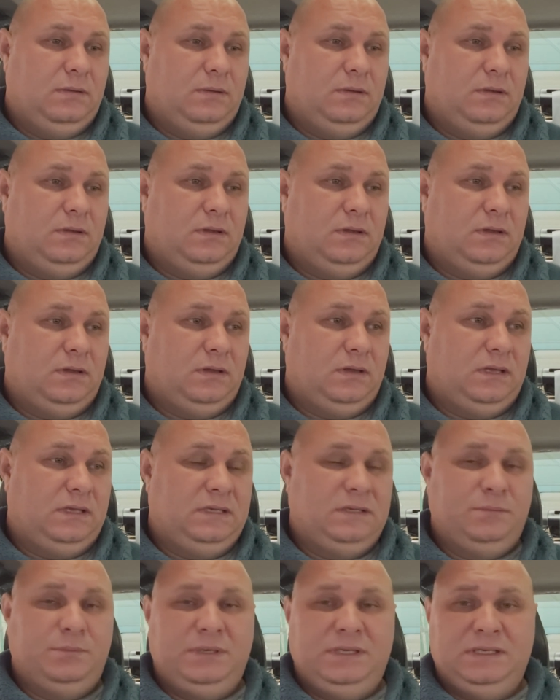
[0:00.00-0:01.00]
In
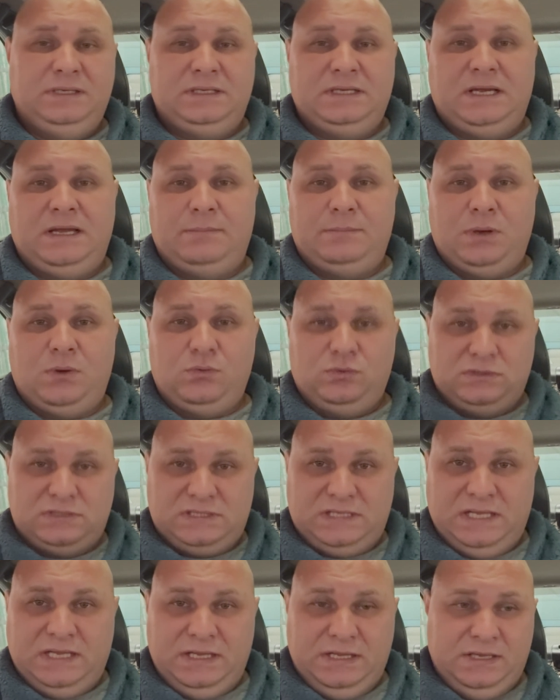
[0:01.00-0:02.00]
the meantime, I will
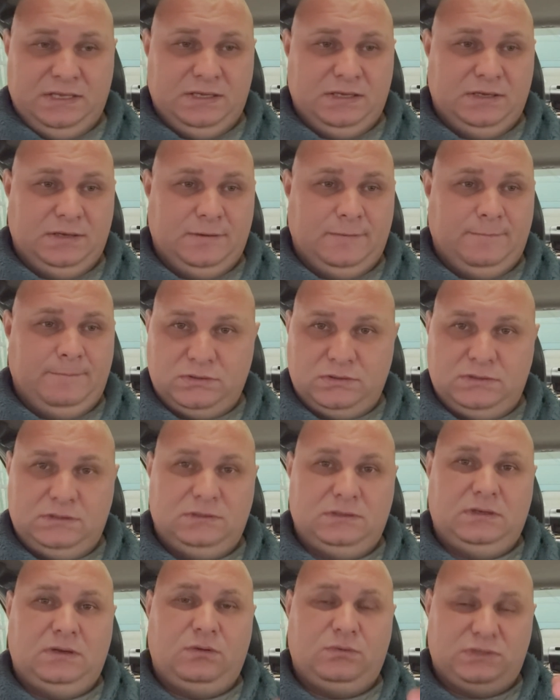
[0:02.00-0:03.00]
stay here. I
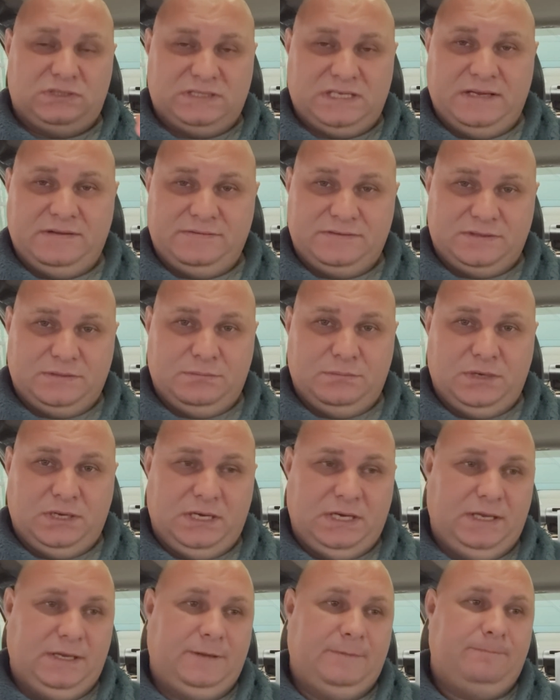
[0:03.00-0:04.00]
will save some
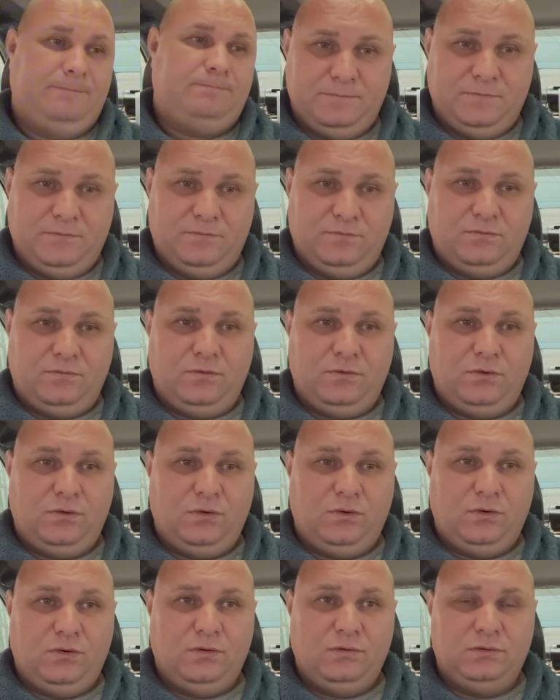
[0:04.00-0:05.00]
money
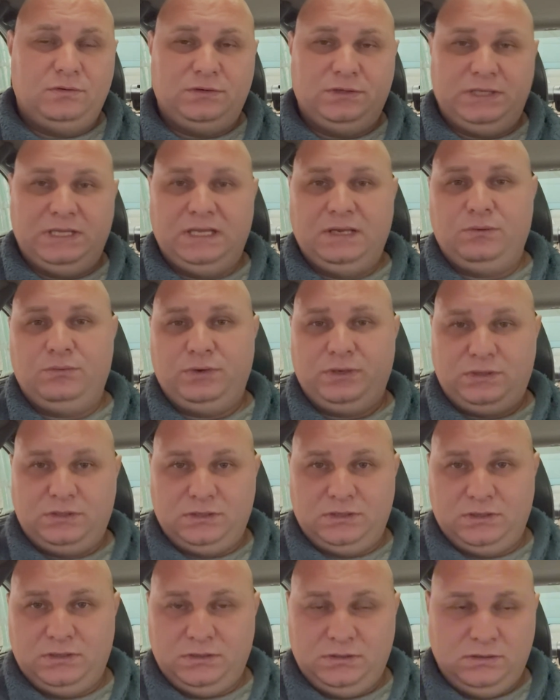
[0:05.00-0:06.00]
for their
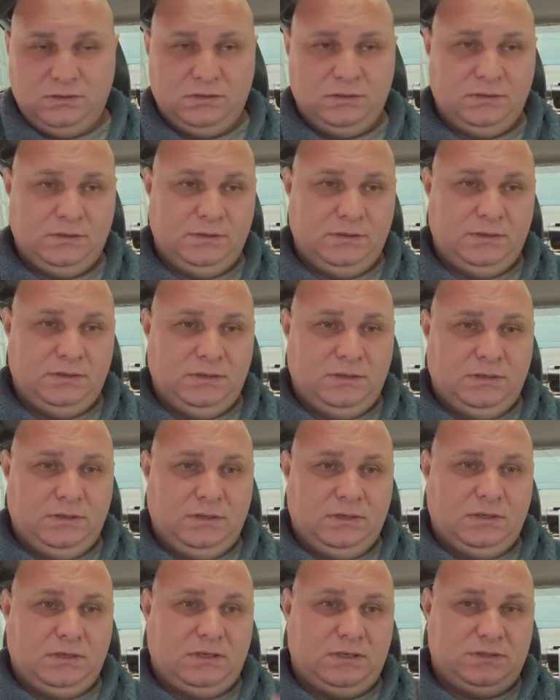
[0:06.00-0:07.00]
return,
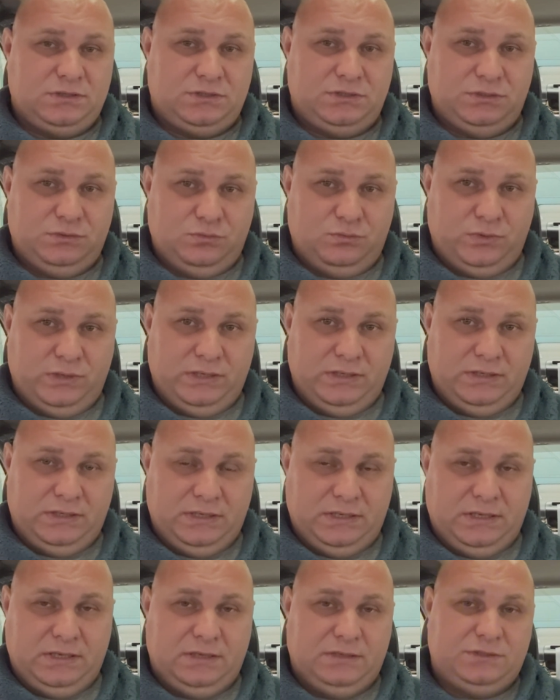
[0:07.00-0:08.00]
because she went
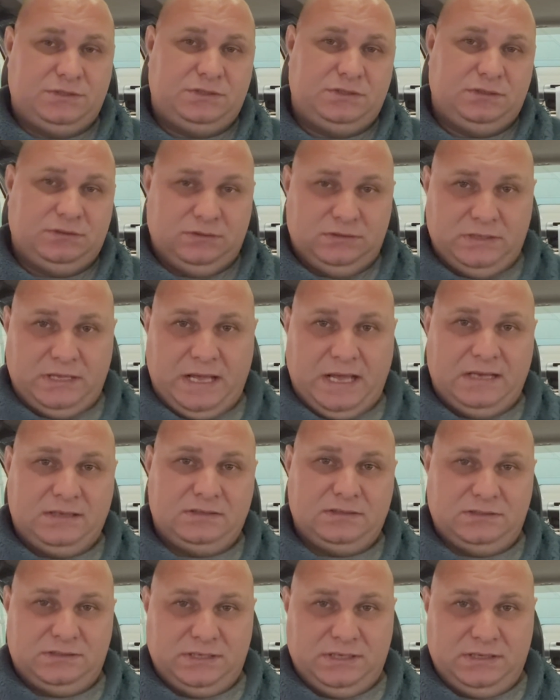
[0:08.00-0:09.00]
there, she had
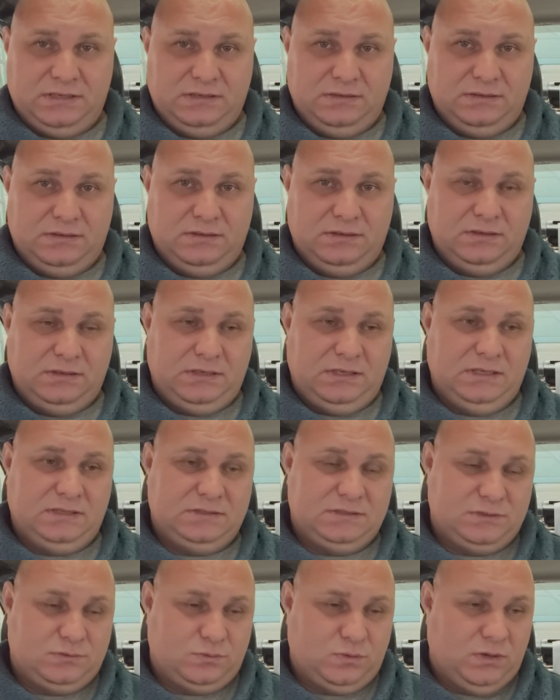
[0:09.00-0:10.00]
to take the
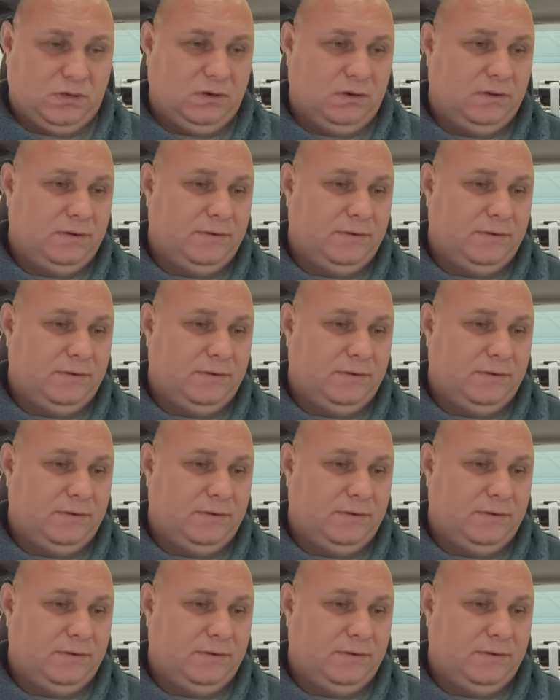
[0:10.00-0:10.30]
kids as well.